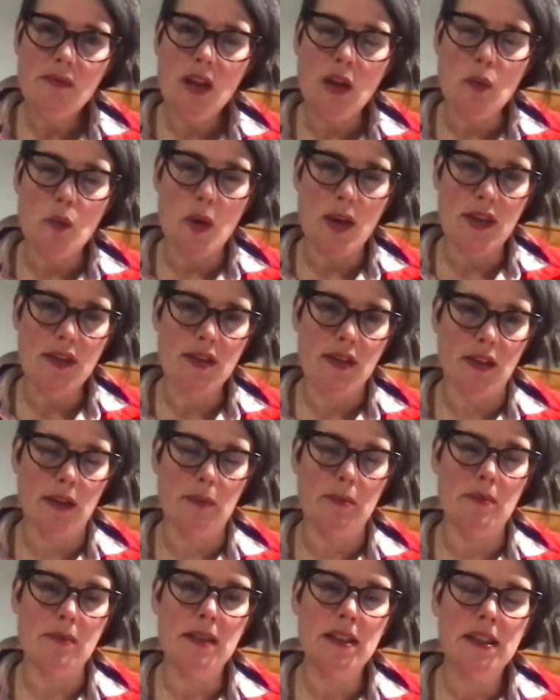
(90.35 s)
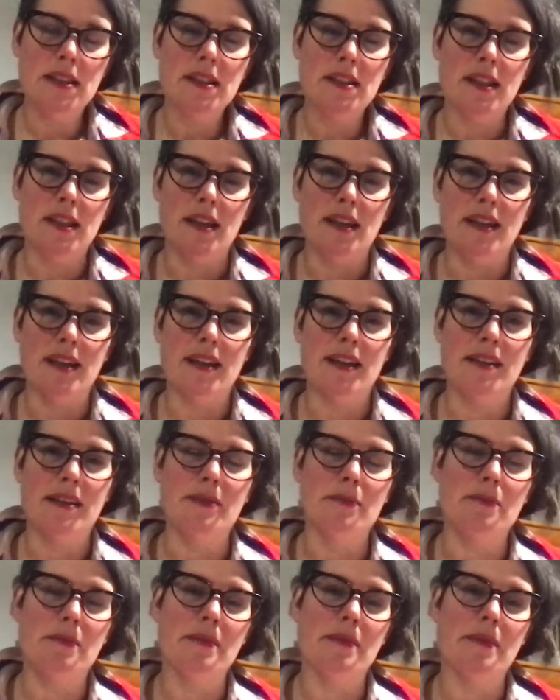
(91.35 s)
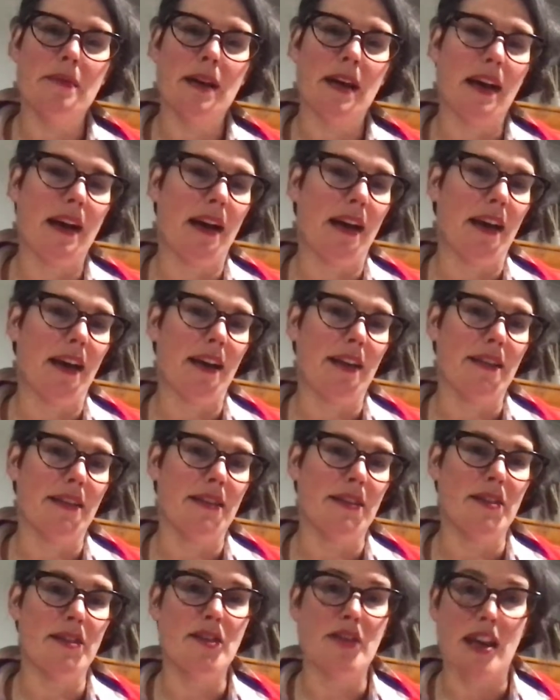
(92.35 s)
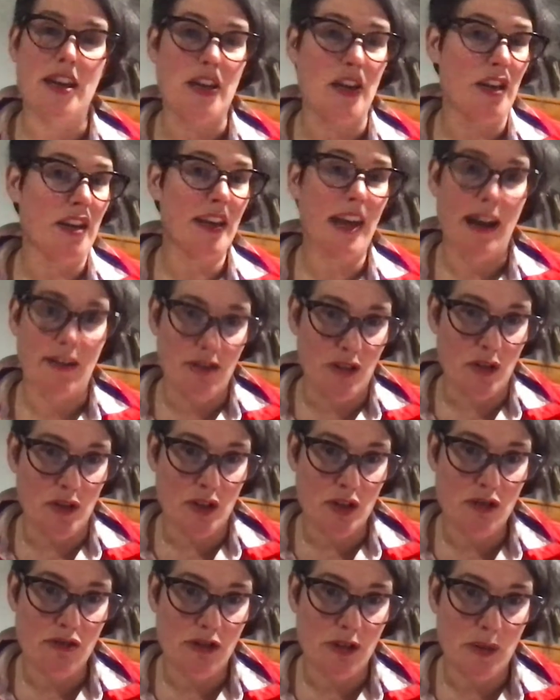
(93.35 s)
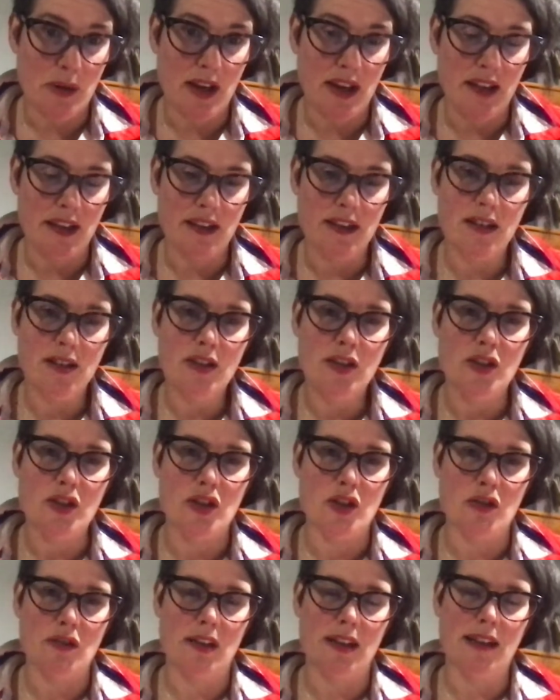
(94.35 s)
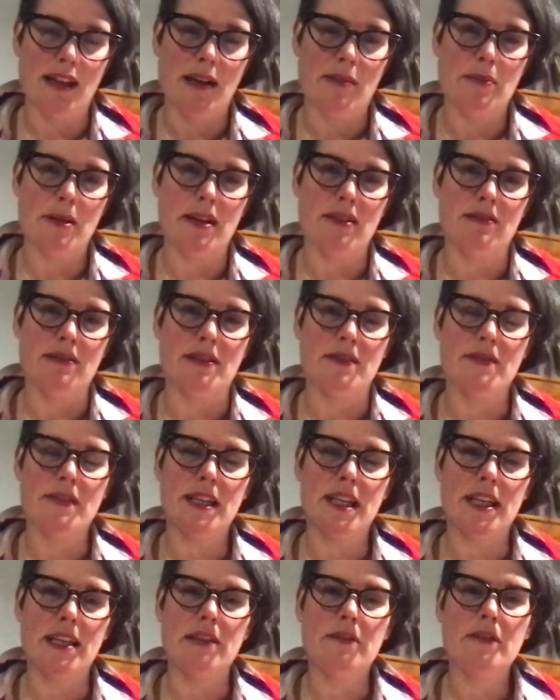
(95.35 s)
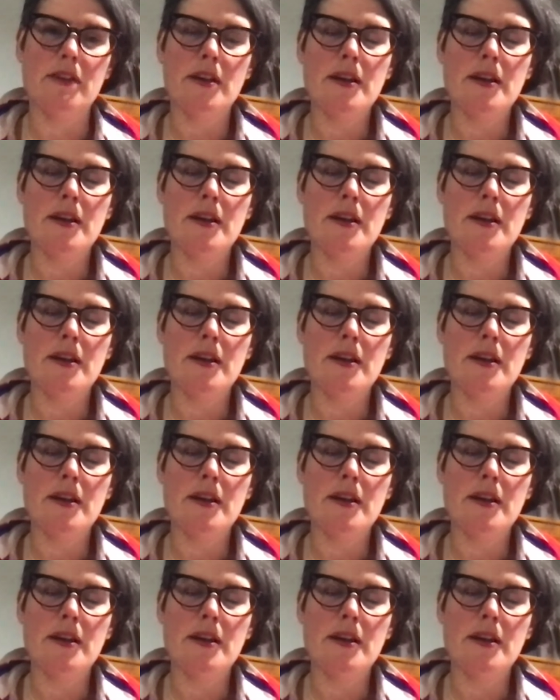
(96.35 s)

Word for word: with them um, and they carry on accruing during that period of leave.